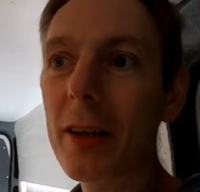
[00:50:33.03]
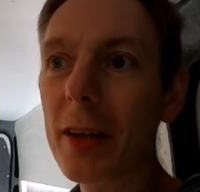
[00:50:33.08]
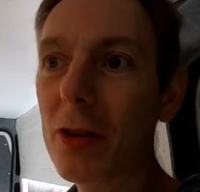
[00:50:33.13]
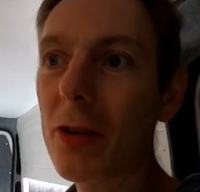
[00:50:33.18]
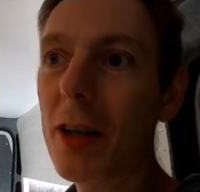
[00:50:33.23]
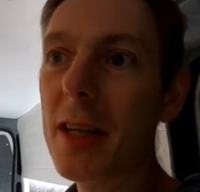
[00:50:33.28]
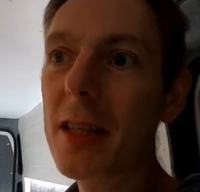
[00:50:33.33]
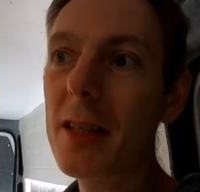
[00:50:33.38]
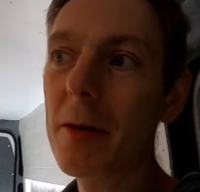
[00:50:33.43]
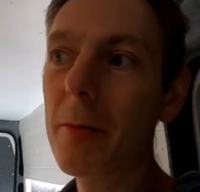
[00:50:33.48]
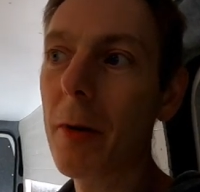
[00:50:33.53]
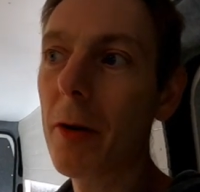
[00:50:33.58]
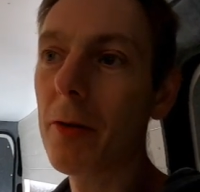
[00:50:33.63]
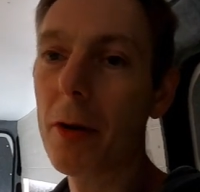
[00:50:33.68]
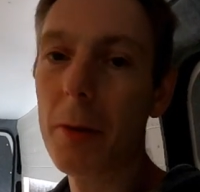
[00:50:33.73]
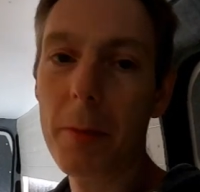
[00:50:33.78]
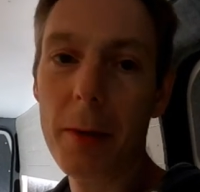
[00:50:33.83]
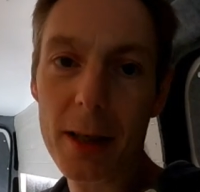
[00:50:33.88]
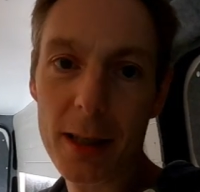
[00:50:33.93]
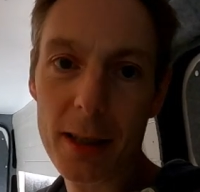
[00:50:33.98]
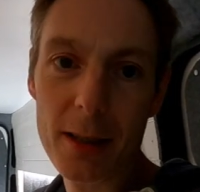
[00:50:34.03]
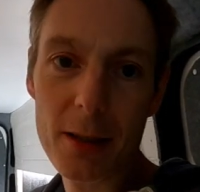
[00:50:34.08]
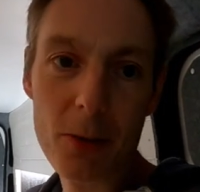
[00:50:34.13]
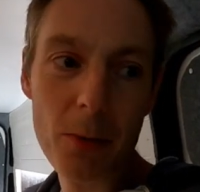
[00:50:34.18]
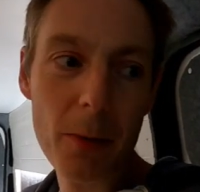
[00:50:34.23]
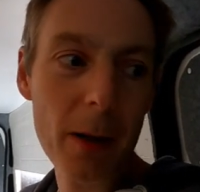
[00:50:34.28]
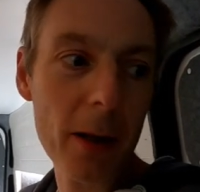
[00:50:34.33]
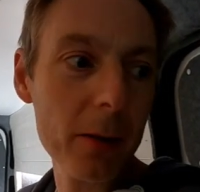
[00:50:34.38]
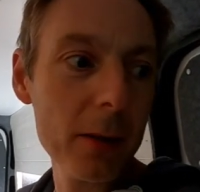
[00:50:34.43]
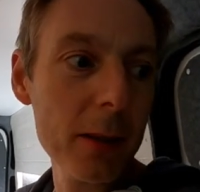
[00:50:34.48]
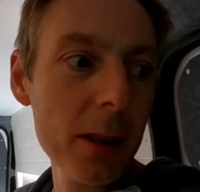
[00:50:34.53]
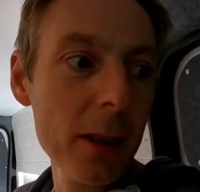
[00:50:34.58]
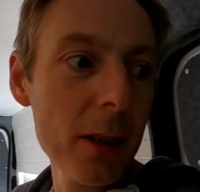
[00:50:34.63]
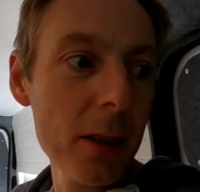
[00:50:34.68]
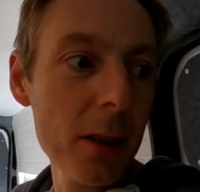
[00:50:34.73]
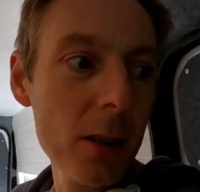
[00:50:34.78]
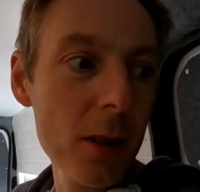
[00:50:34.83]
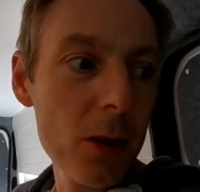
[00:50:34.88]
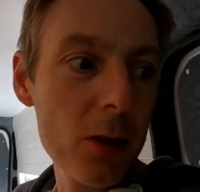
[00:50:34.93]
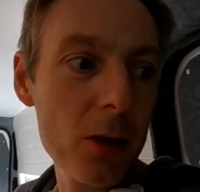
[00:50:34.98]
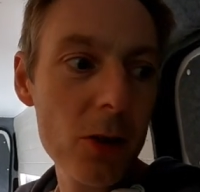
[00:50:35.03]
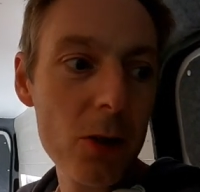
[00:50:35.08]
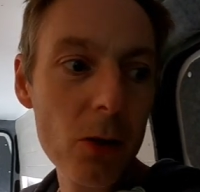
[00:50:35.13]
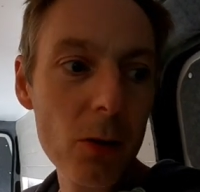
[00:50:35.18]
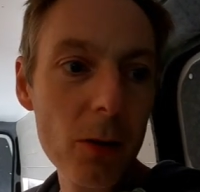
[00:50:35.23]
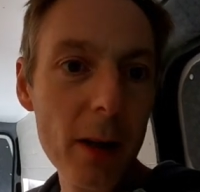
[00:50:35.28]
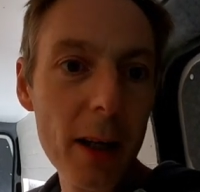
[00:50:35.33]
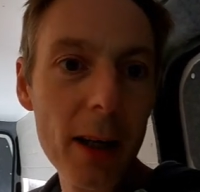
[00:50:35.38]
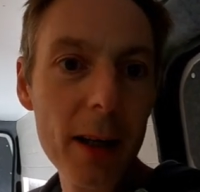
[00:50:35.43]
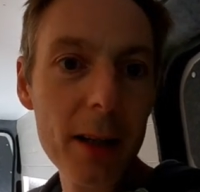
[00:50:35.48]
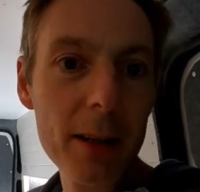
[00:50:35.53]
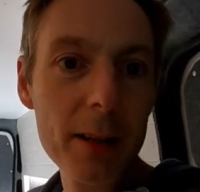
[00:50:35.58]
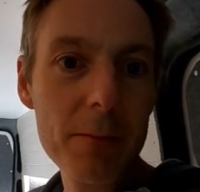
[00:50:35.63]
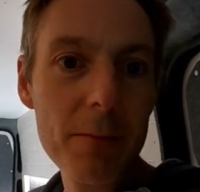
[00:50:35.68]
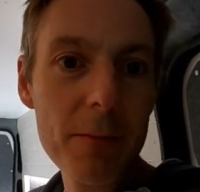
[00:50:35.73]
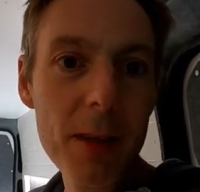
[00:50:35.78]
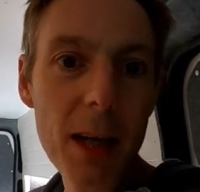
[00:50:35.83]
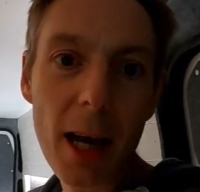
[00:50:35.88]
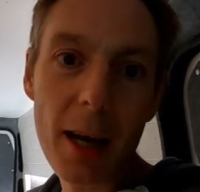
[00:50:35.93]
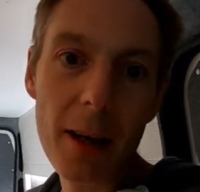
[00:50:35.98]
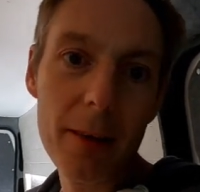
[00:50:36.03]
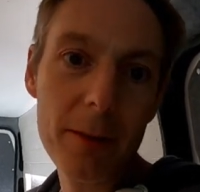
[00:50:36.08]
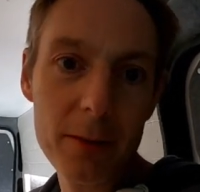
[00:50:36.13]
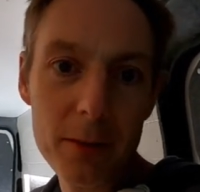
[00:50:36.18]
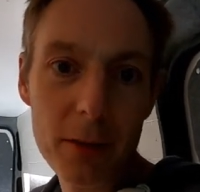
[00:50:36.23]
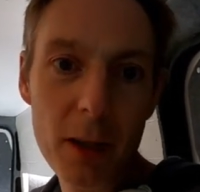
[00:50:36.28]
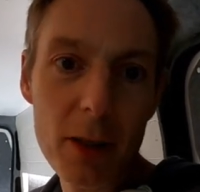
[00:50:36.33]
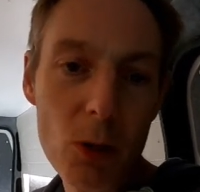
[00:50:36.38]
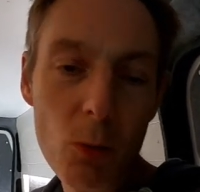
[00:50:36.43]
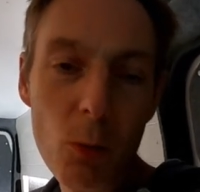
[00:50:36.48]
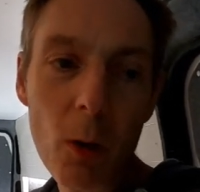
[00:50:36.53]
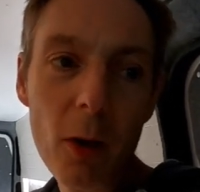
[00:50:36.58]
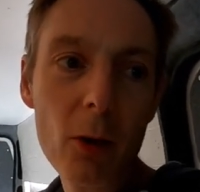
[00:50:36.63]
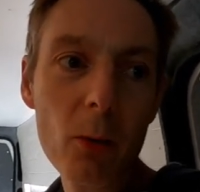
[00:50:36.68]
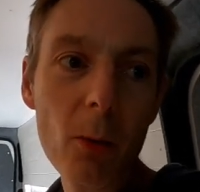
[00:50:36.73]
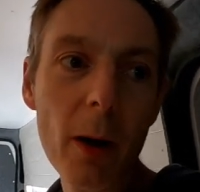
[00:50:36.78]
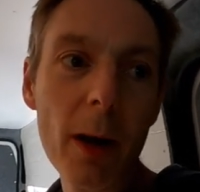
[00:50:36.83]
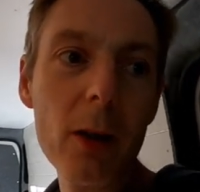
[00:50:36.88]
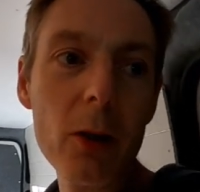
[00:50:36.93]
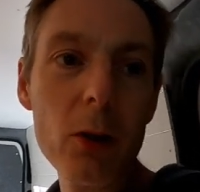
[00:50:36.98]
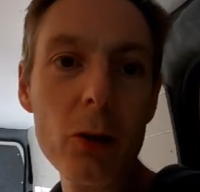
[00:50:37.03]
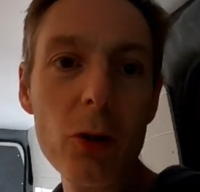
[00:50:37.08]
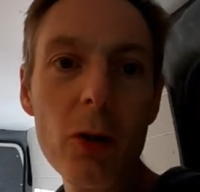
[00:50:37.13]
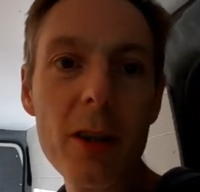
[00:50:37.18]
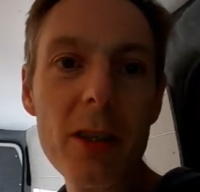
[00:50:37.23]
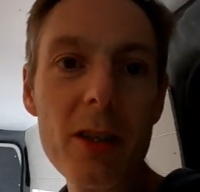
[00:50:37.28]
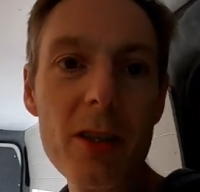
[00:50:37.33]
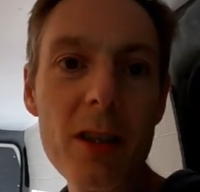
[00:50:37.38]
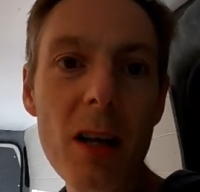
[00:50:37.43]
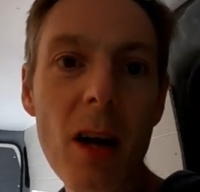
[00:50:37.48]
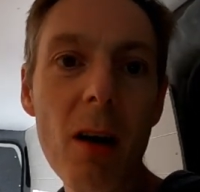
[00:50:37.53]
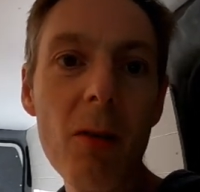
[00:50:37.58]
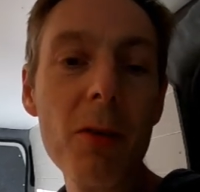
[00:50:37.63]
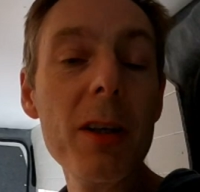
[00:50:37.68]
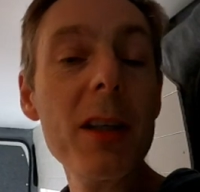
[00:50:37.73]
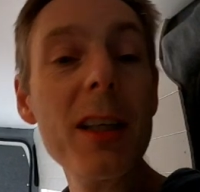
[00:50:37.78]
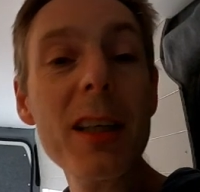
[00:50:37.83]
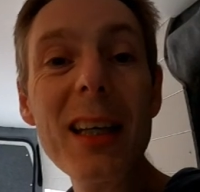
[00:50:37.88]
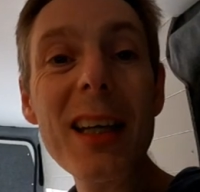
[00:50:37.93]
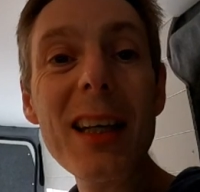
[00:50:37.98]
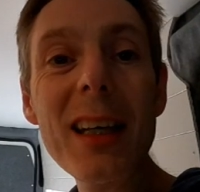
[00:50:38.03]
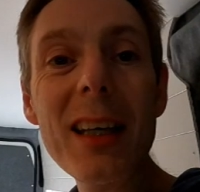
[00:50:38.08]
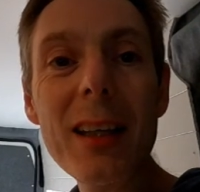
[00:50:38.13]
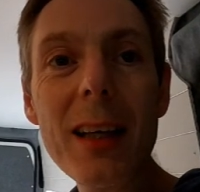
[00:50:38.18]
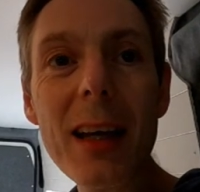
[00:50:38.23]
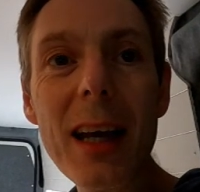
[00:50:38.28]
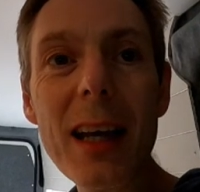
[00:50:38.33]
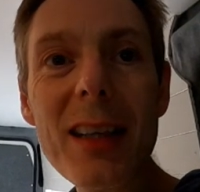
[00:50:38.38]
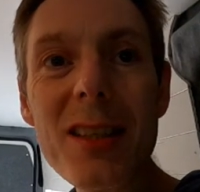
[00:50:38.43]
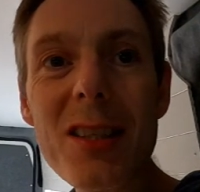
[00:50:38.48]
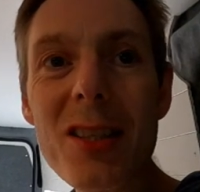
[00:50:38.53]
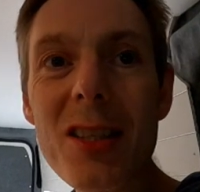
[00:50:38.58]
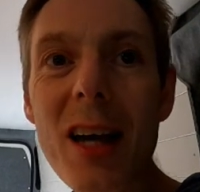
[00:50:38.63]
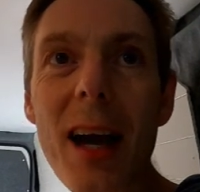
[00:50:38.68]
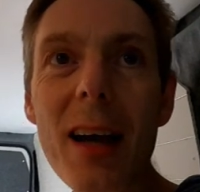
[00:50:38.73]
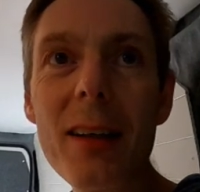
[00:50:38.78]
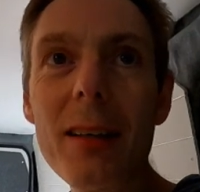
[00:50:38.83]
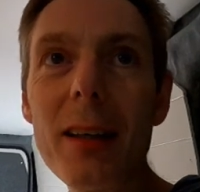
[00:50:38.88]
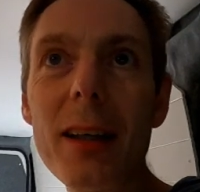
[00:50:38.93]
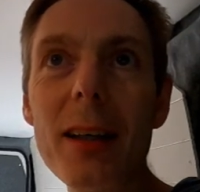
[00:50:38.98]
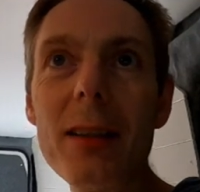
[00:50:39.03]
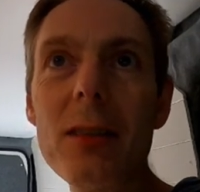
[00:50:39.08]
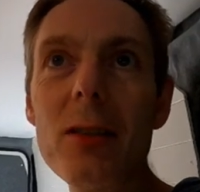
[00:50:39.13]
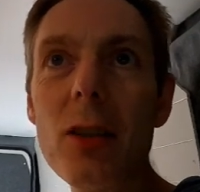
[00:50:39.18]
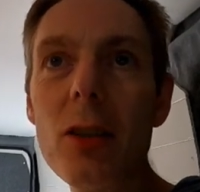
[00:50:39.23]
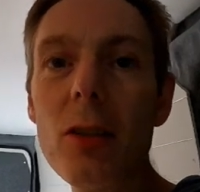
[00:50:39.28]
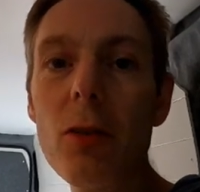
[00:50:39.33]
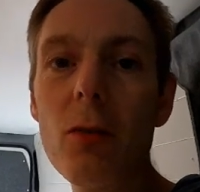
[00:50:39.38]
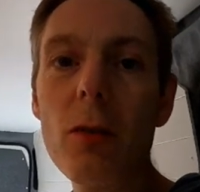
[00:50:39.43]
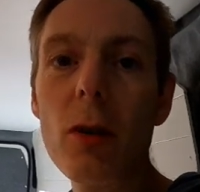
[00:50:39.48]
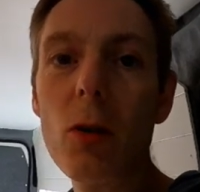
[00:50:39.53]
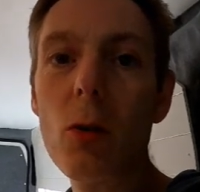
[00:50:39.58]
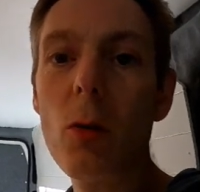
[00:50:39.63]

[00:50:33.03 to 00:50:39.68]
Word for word: They're a crazy amount of money as well. So uh, yeah, it's worthwhile to do it yourself, and you can get it exactly to your